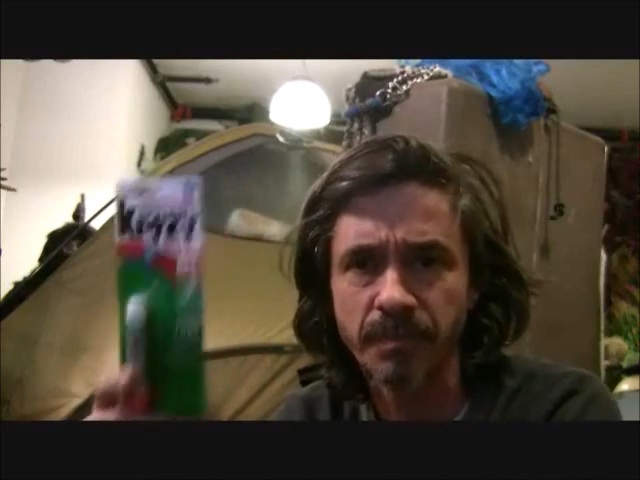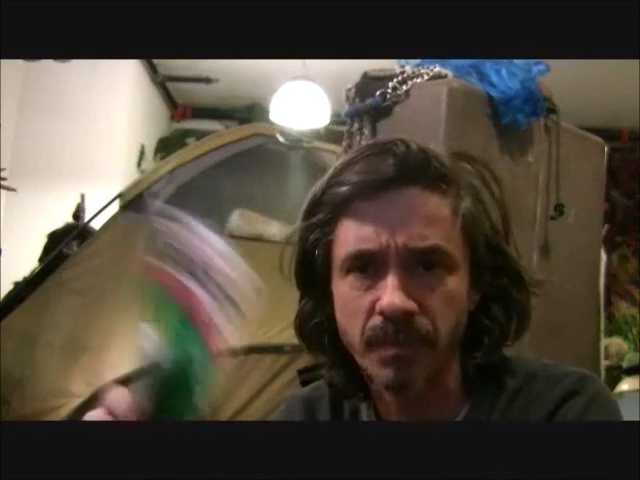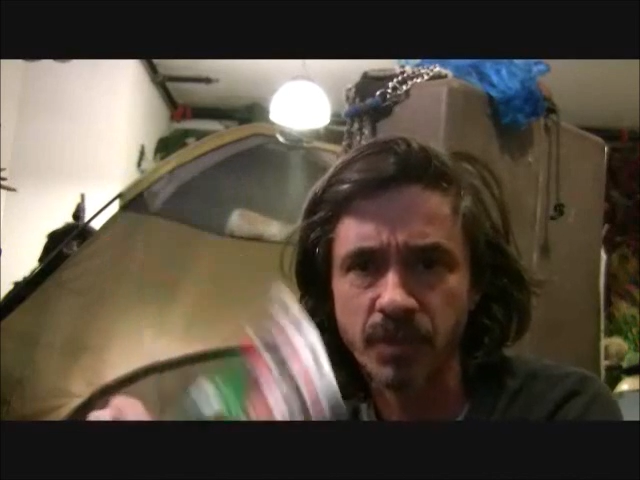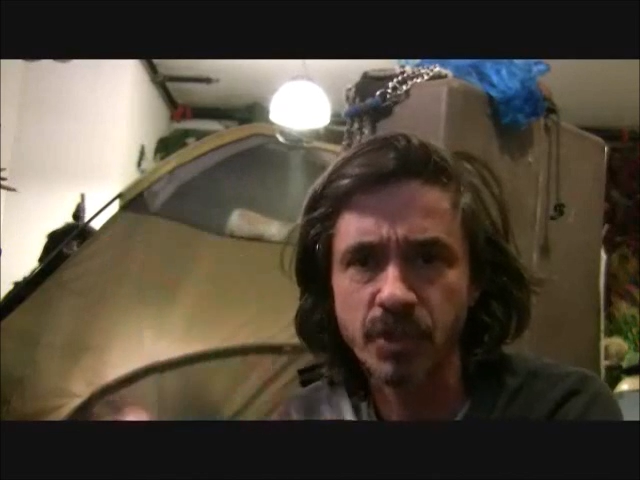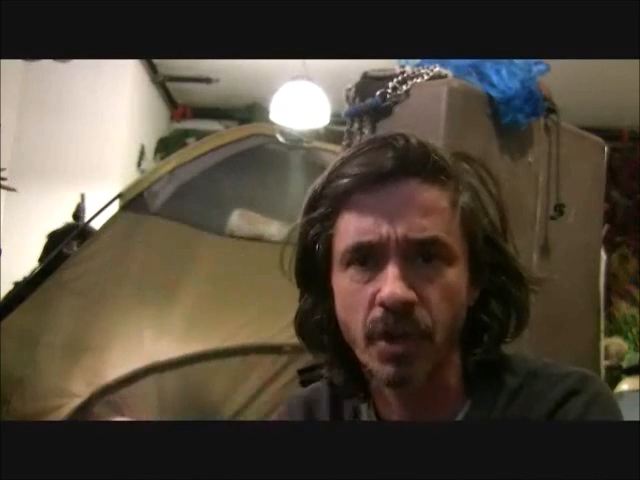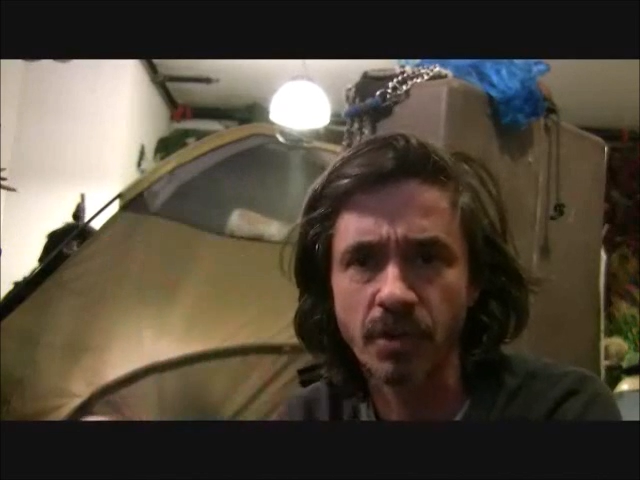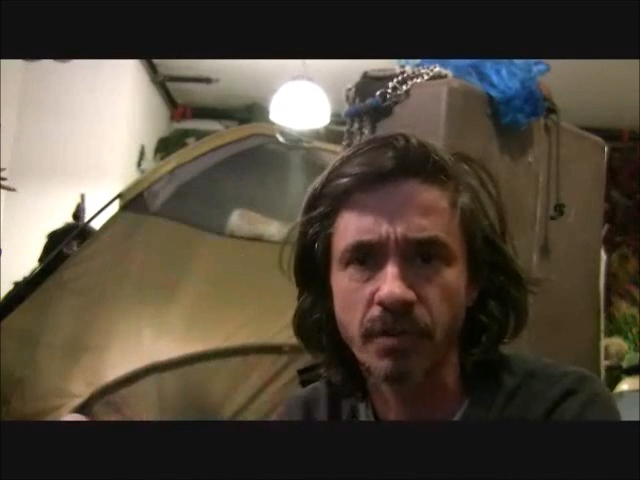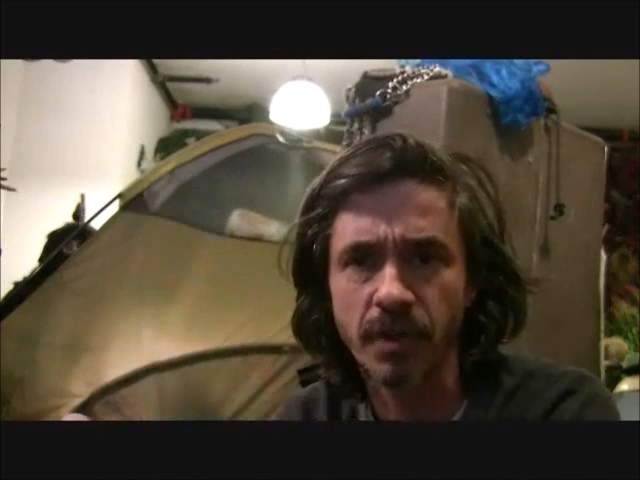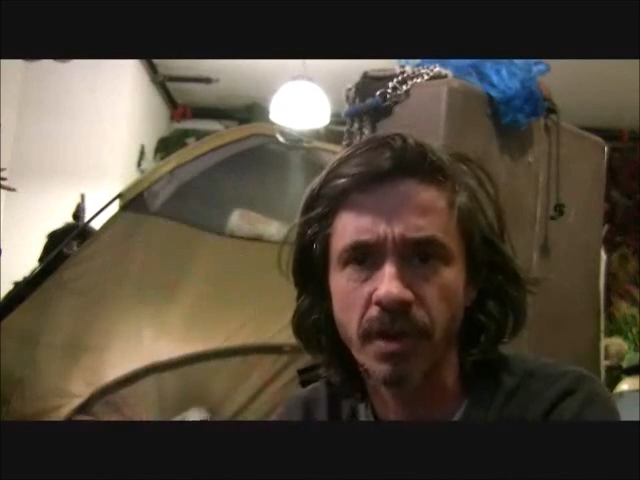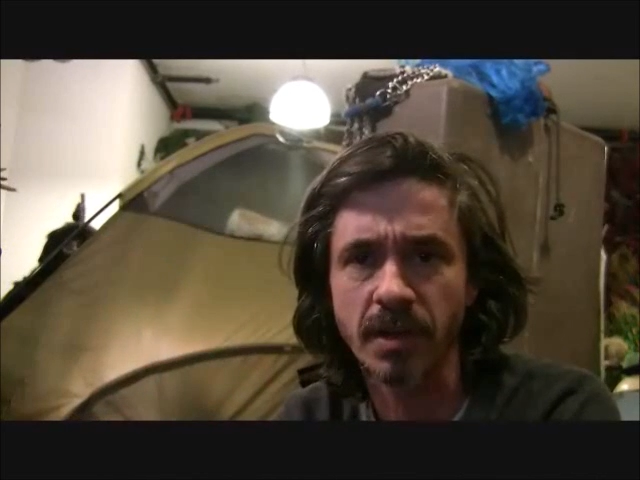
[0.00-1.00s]
show
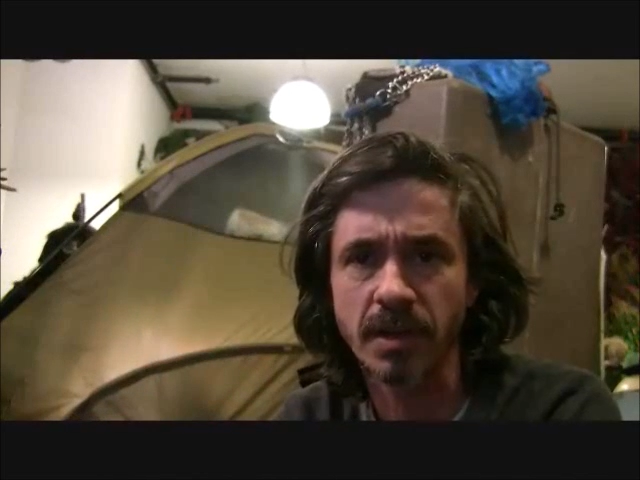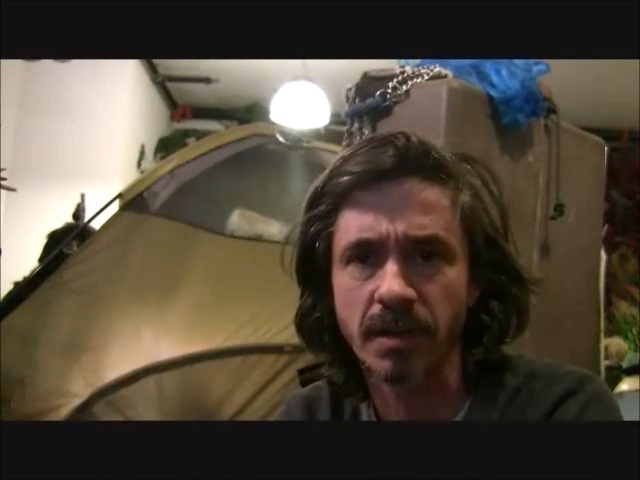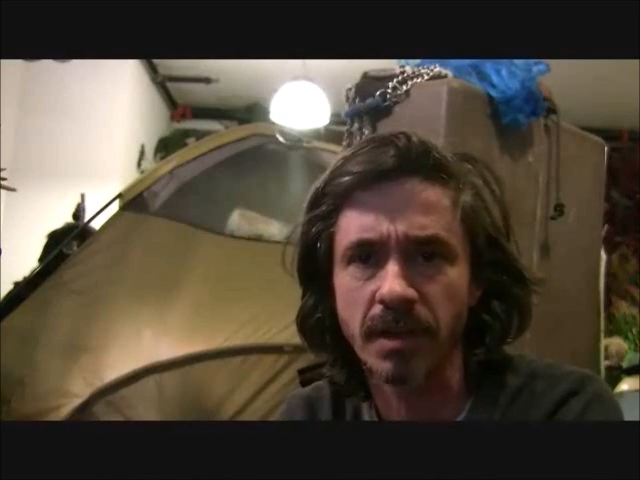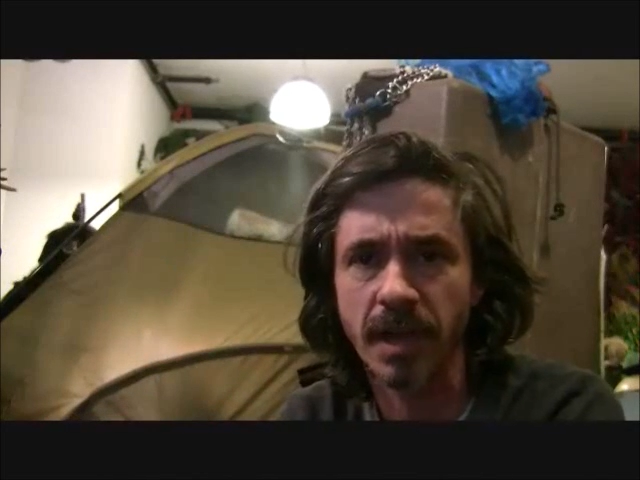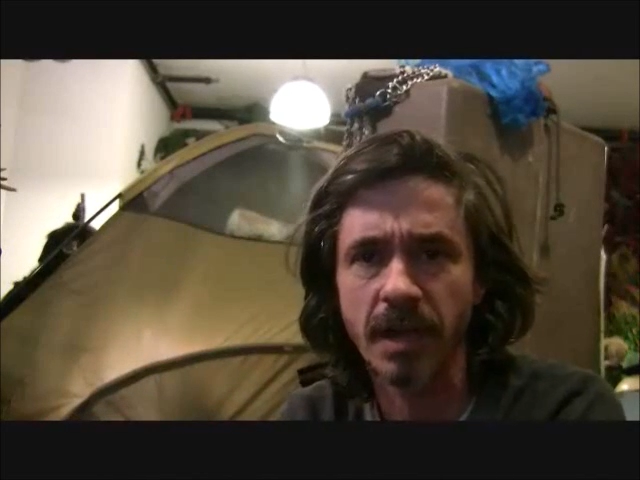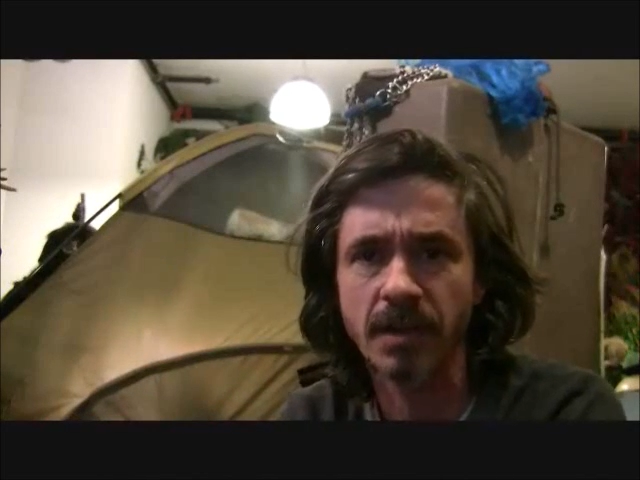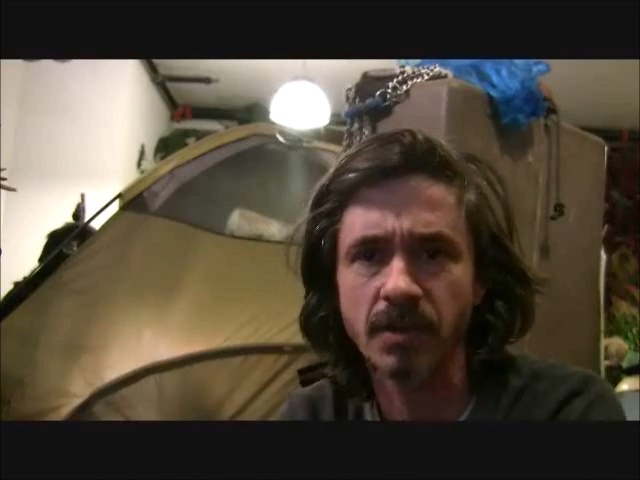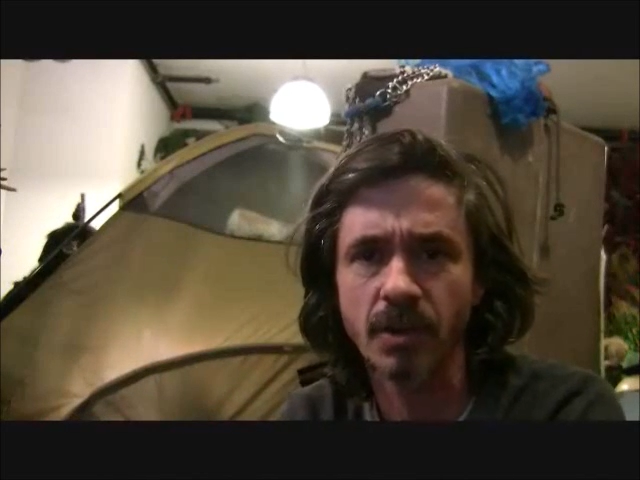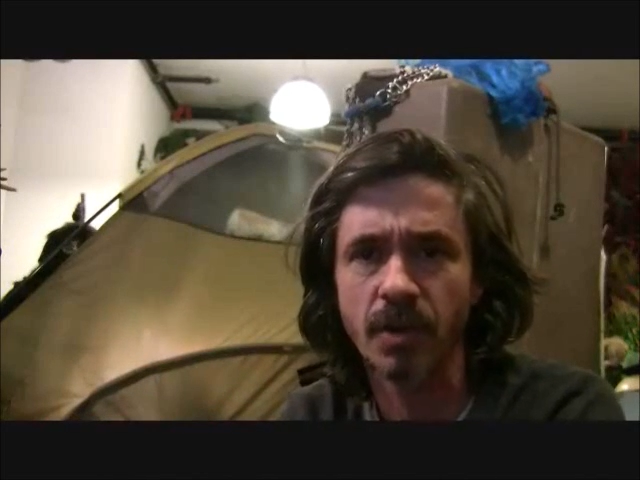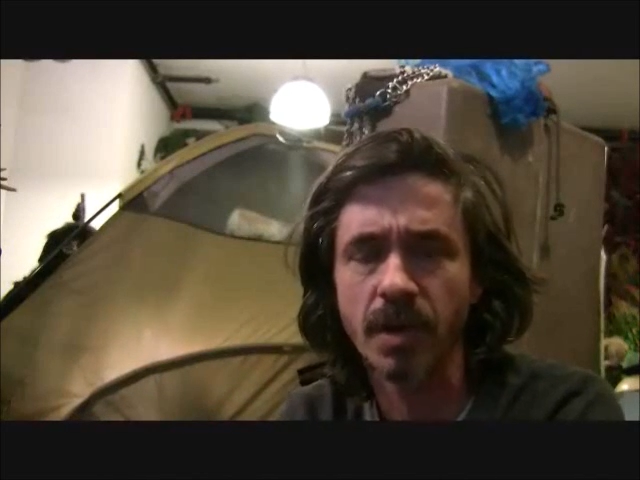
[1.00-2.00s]
you very clearly how
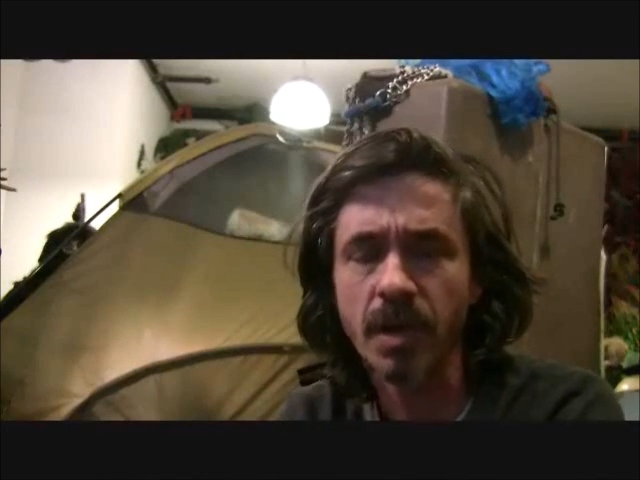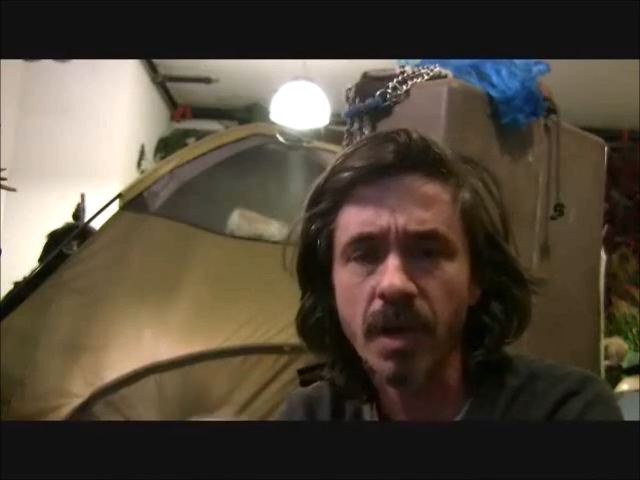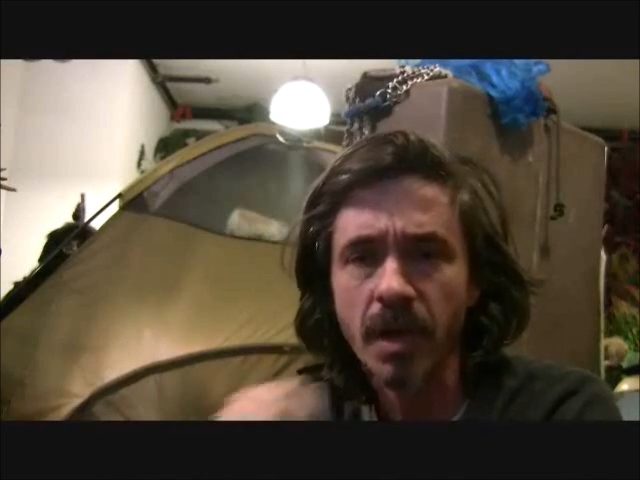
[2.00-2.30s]
you do it.